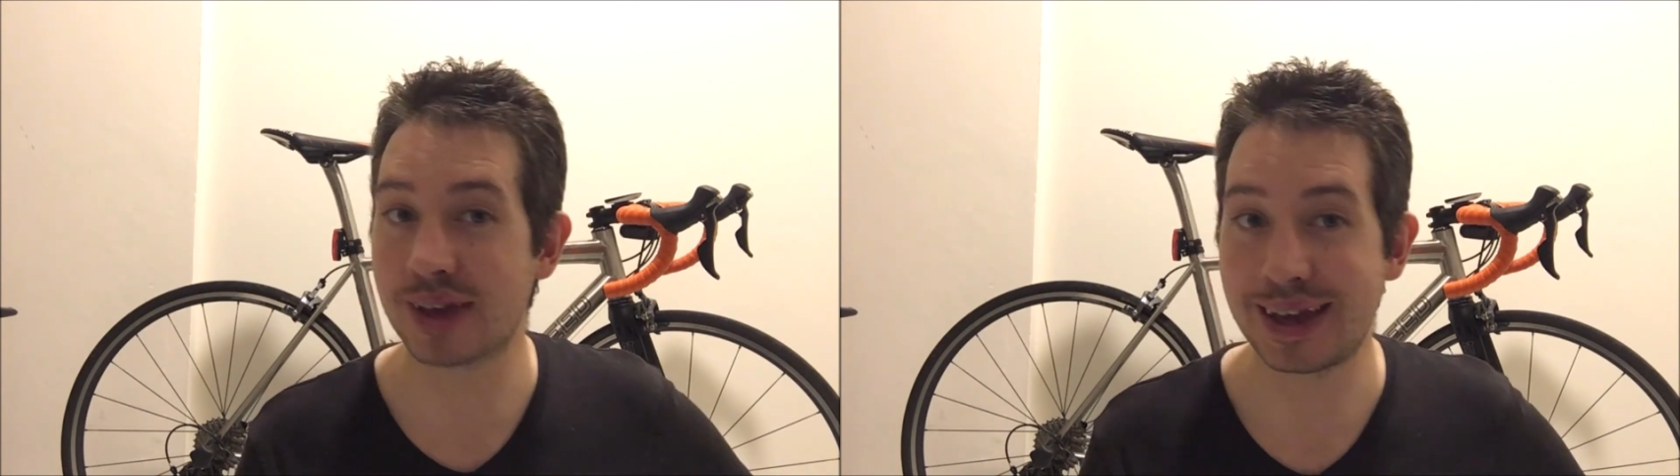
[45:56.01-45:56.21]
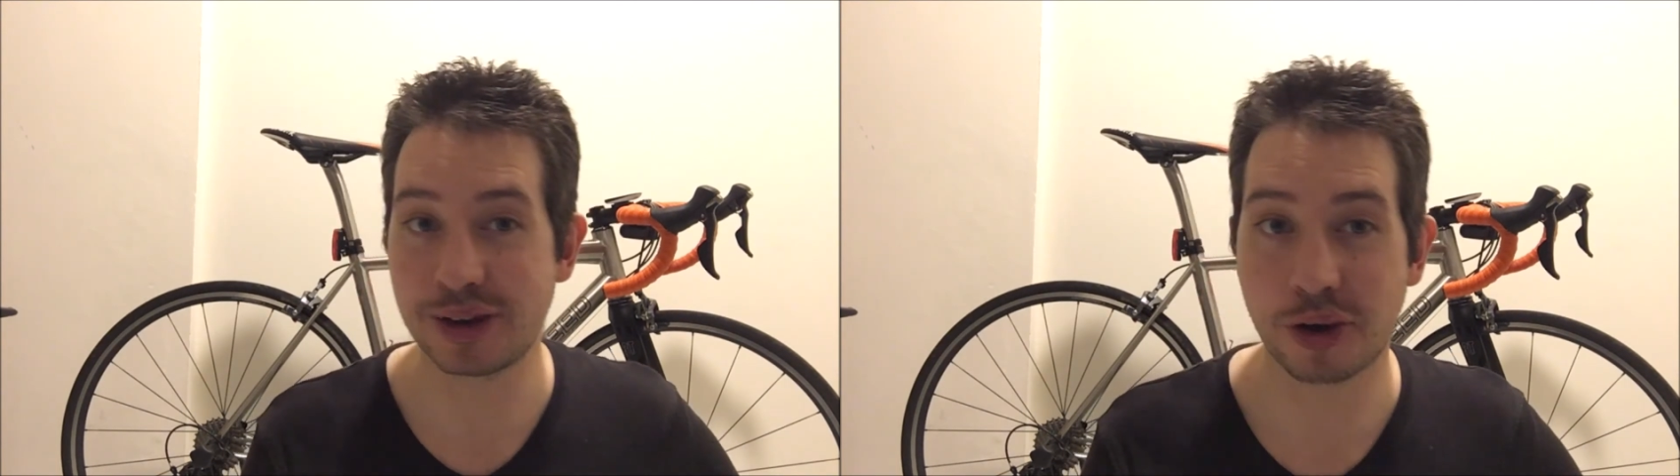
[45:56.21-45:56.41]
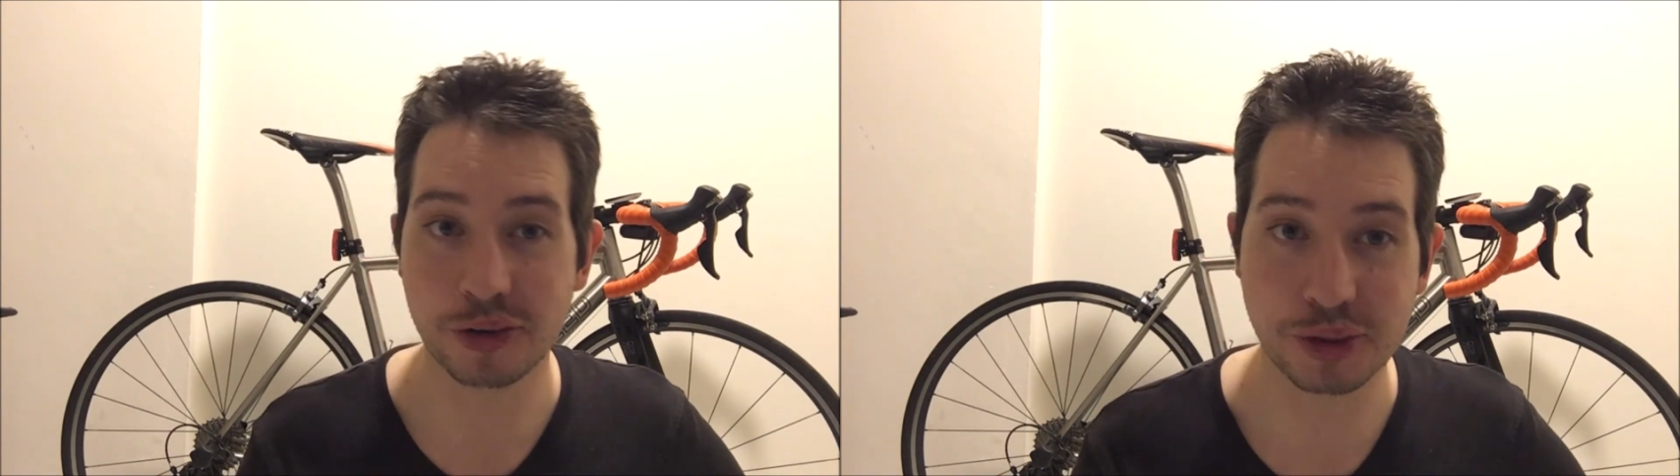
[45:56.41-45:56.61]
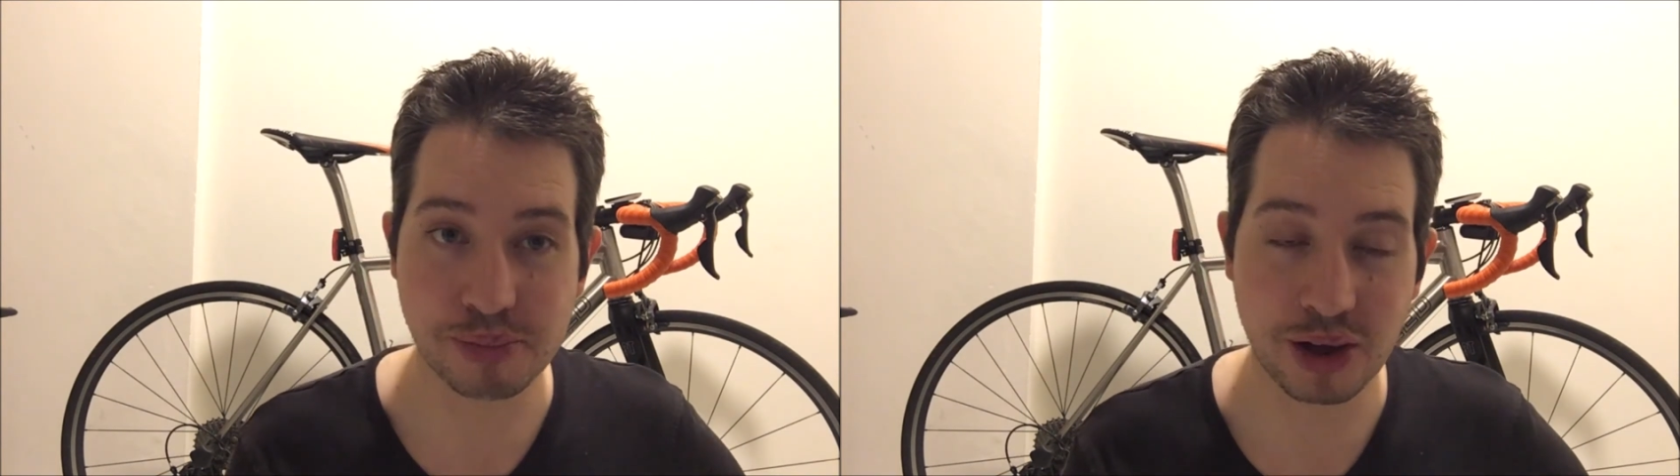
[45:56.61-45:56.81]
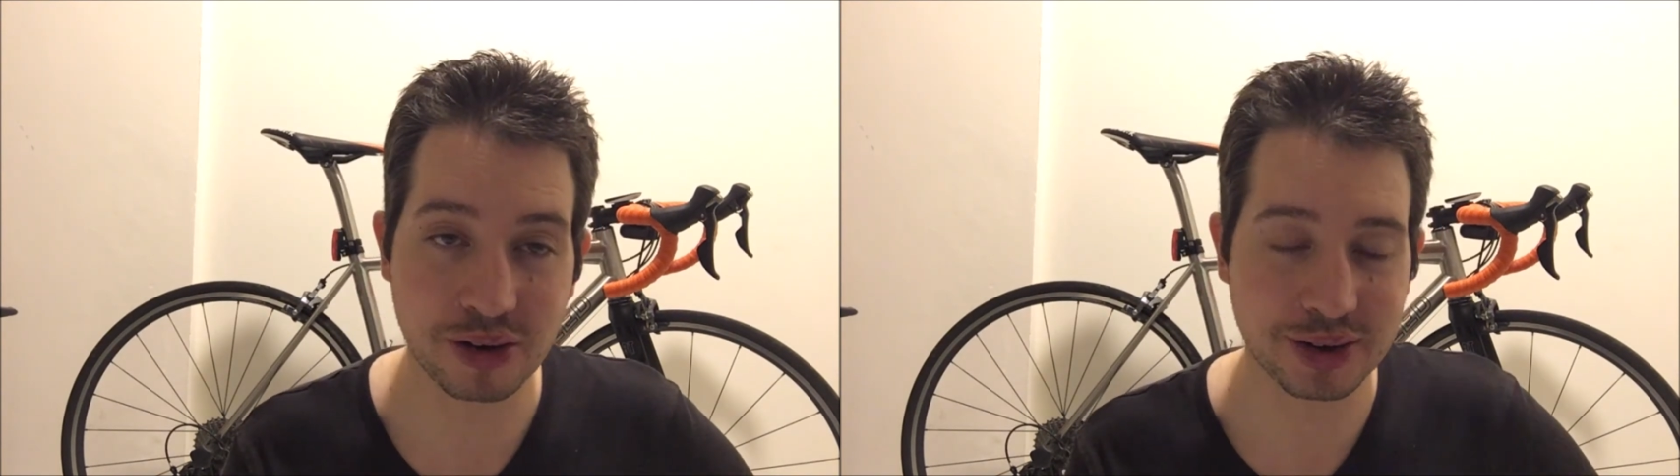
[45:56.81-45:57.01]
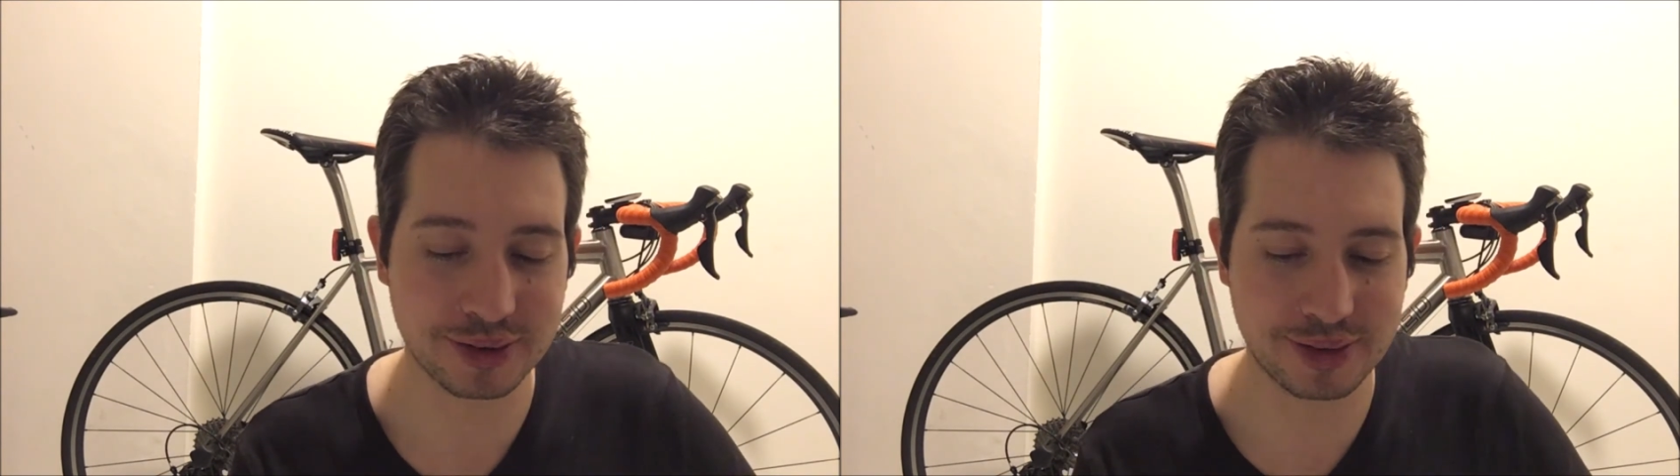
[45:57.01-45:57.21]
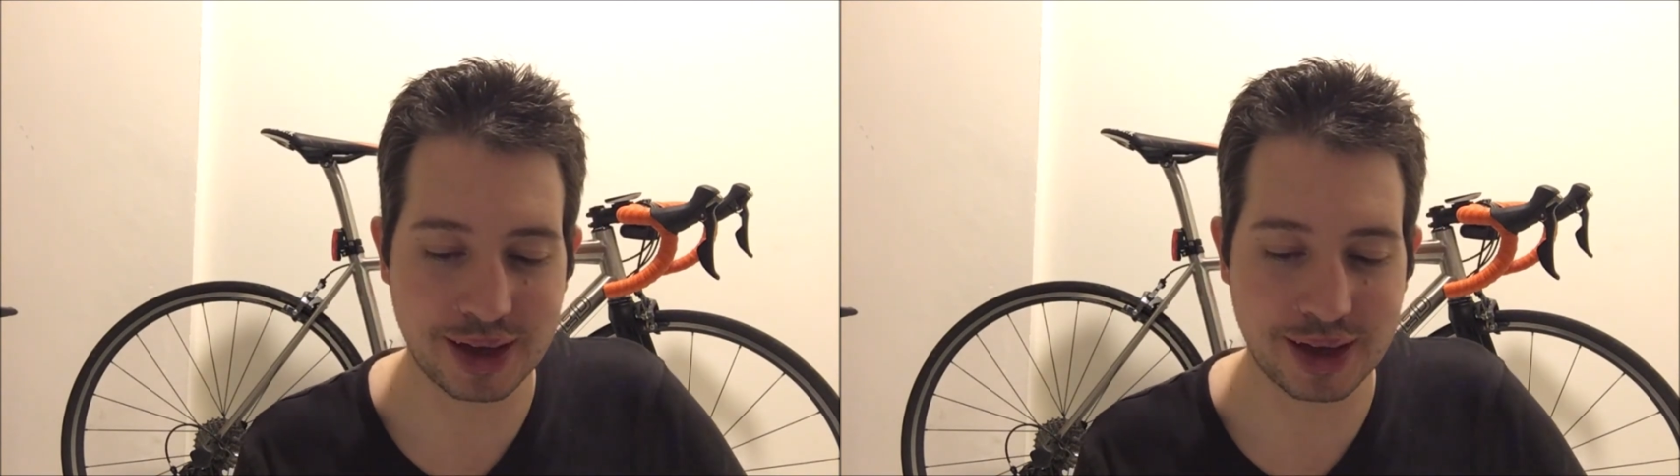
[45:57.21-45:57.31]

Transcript: kid on the block.